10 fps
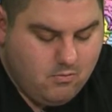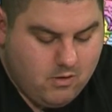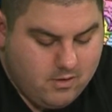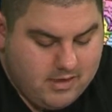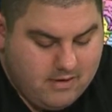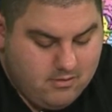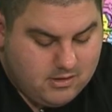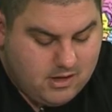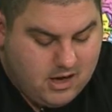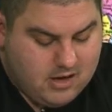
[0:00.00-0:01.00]
where they
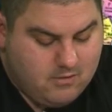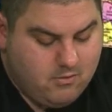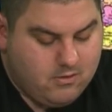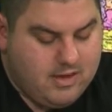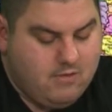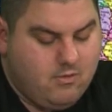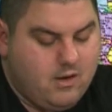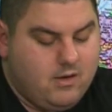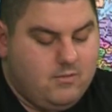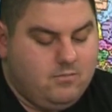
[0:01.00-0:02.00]
would talk, where they
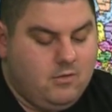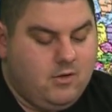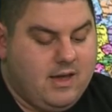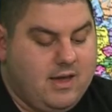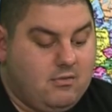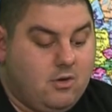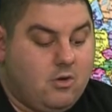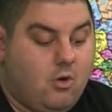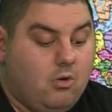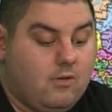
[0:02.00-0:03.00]
would look at the
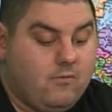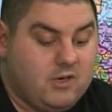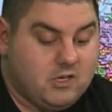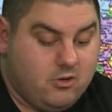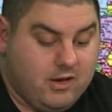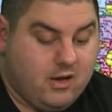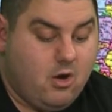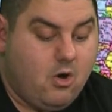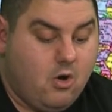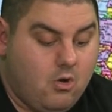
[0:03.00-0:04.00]
goal of returning
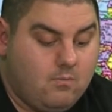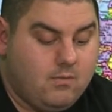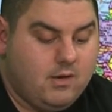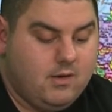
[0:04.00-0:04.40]
home.